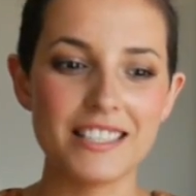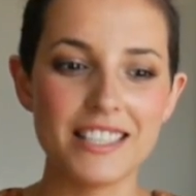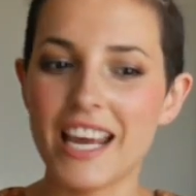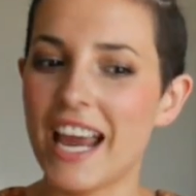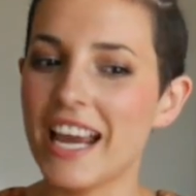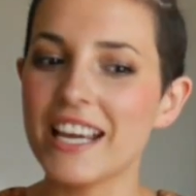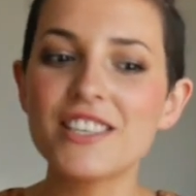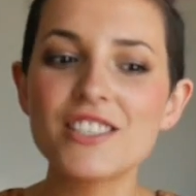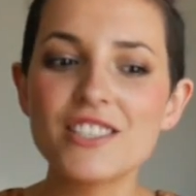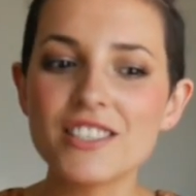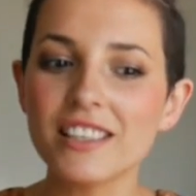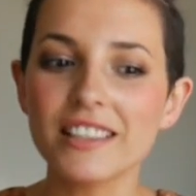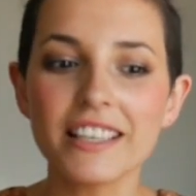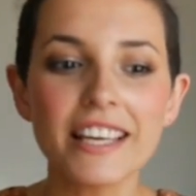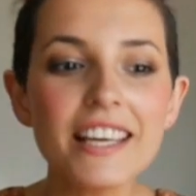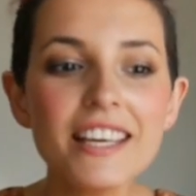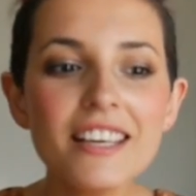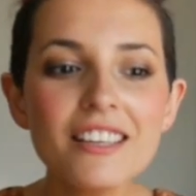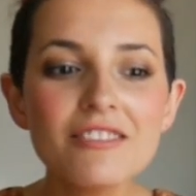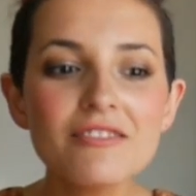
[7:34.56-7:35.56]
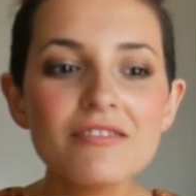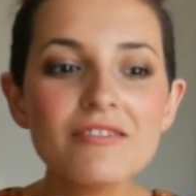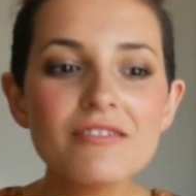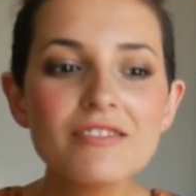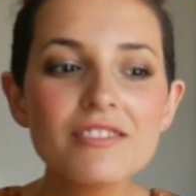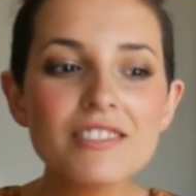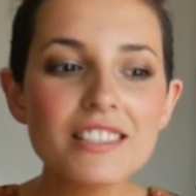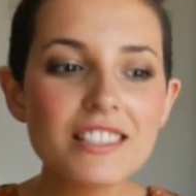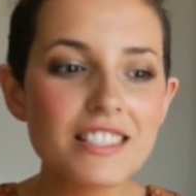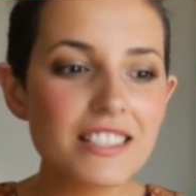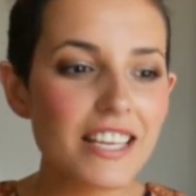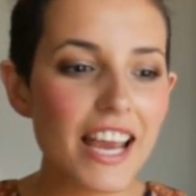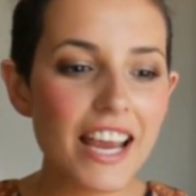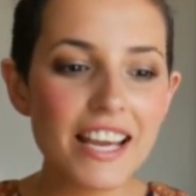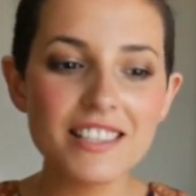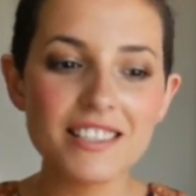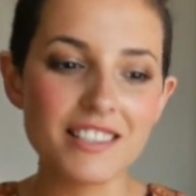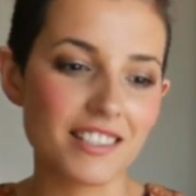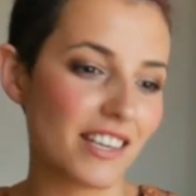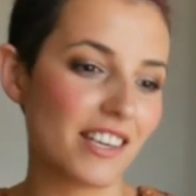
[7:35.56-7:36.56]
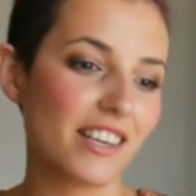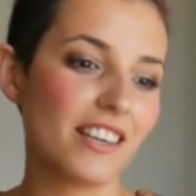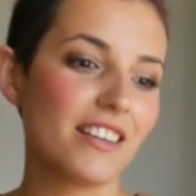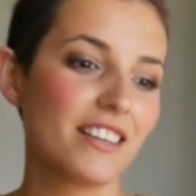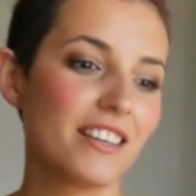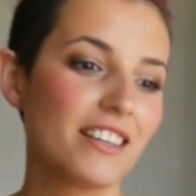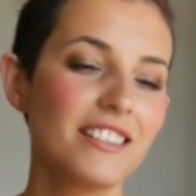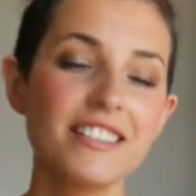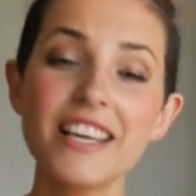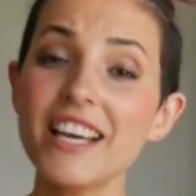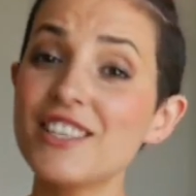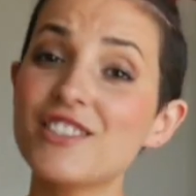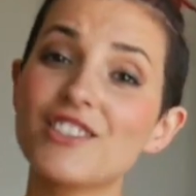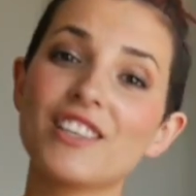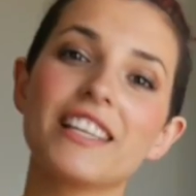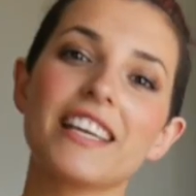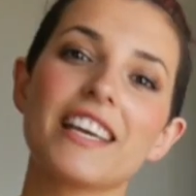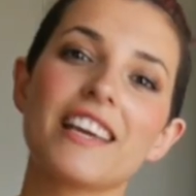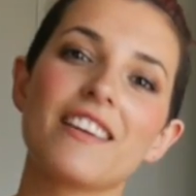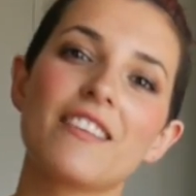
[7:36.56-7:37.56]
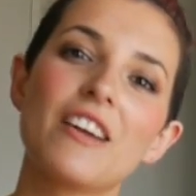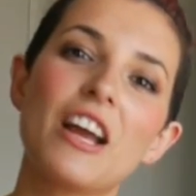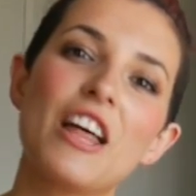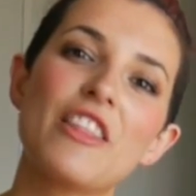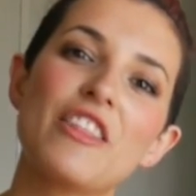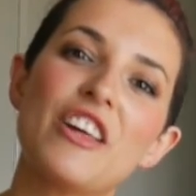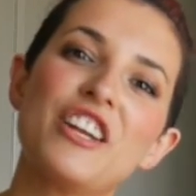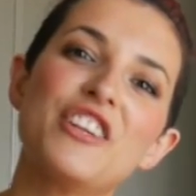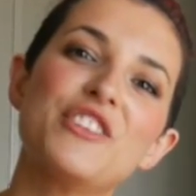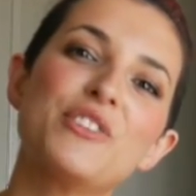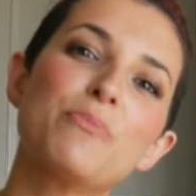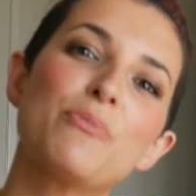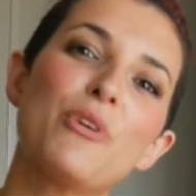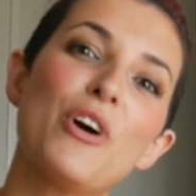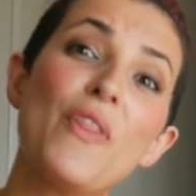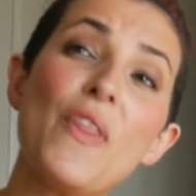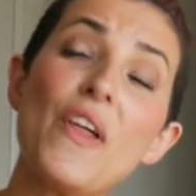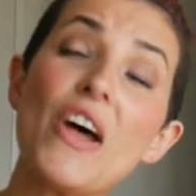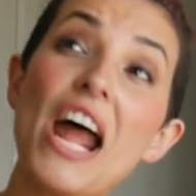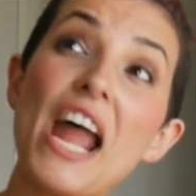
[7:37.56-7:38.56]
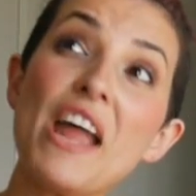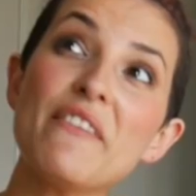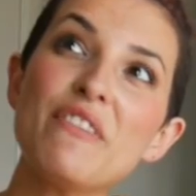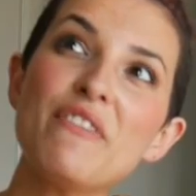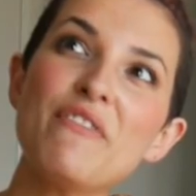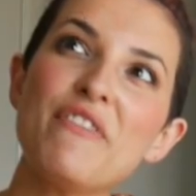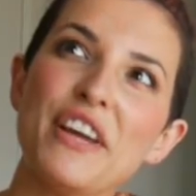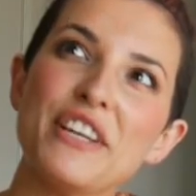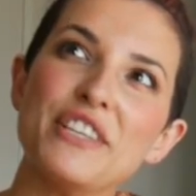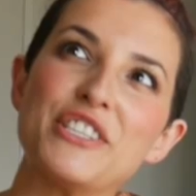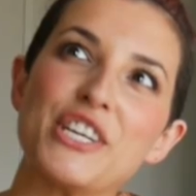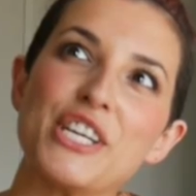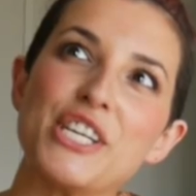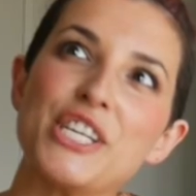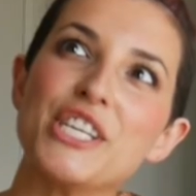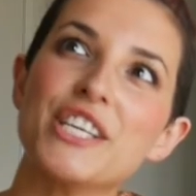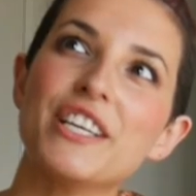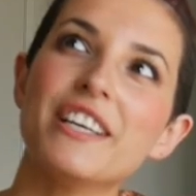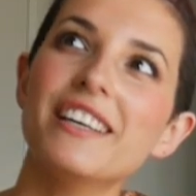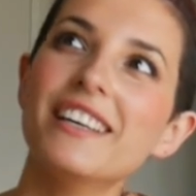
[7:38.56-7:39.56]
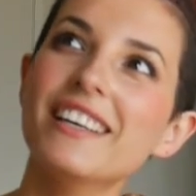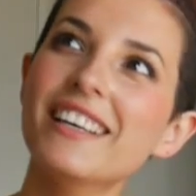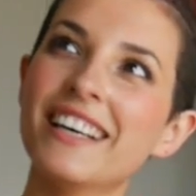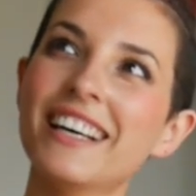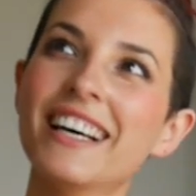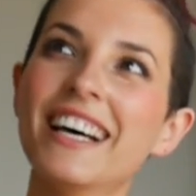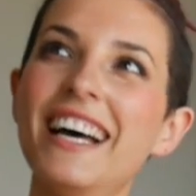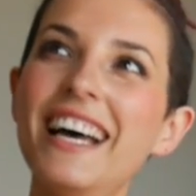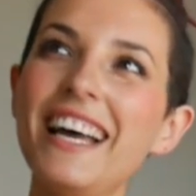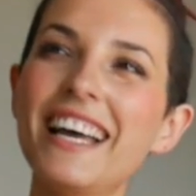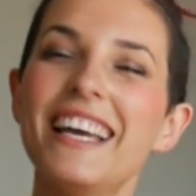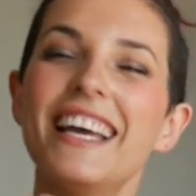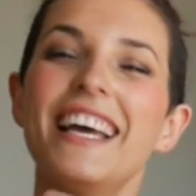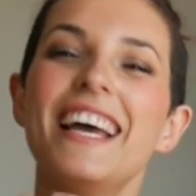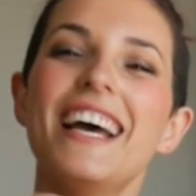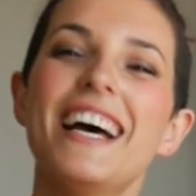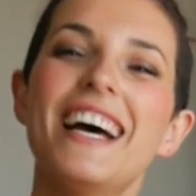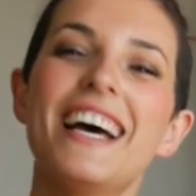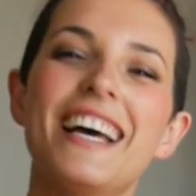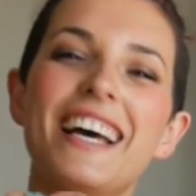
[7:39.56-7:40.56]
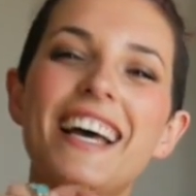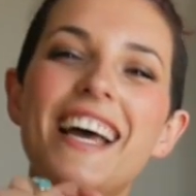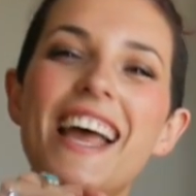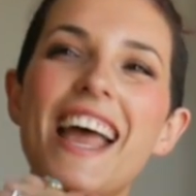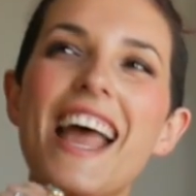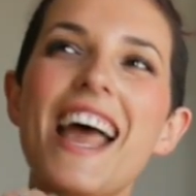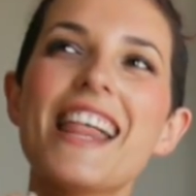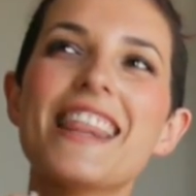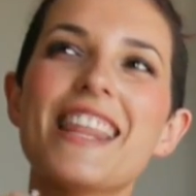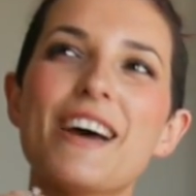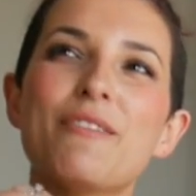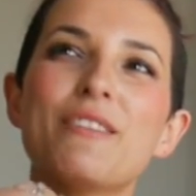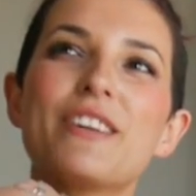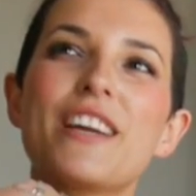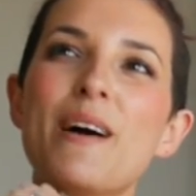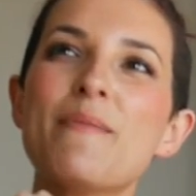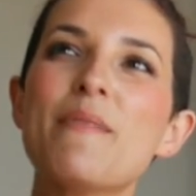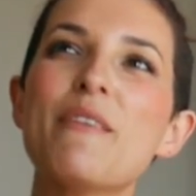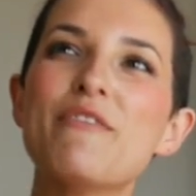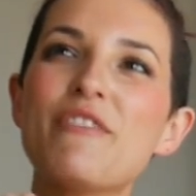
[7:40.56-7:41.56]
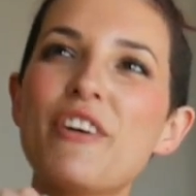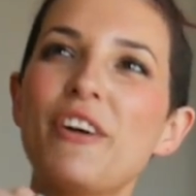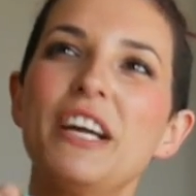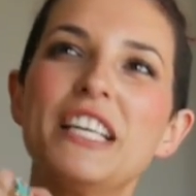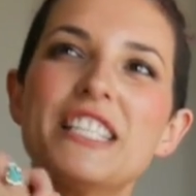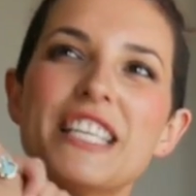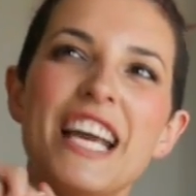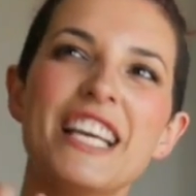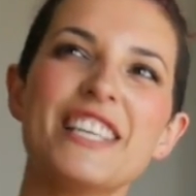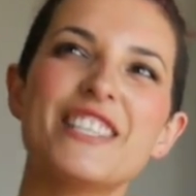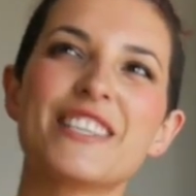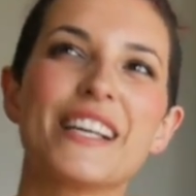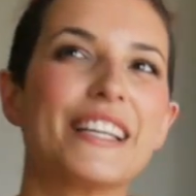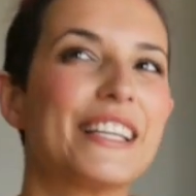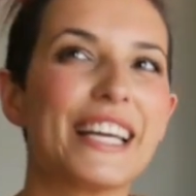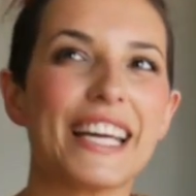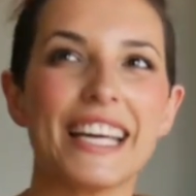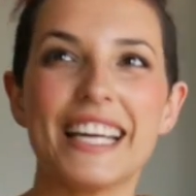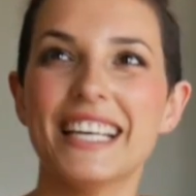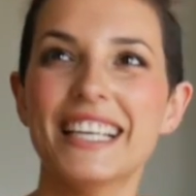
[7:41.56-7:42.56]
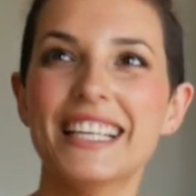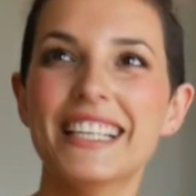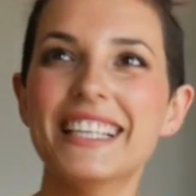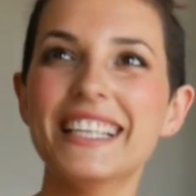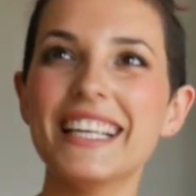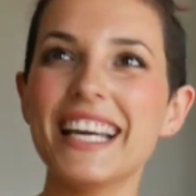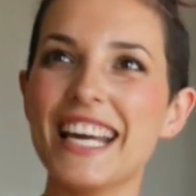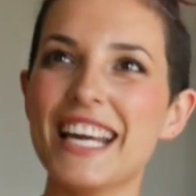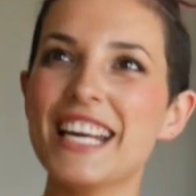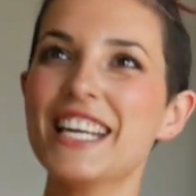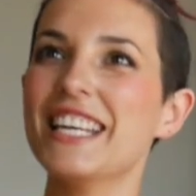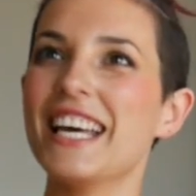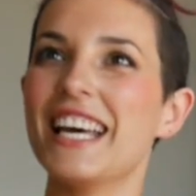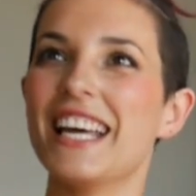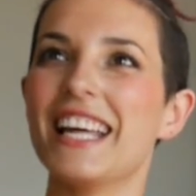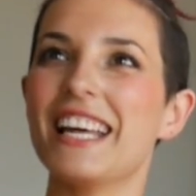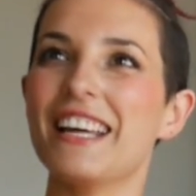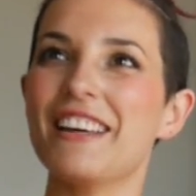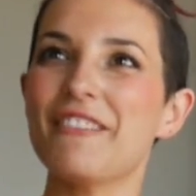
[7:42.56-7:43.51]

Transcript: tastily. That is a word that I have invented. That would come up very tastily in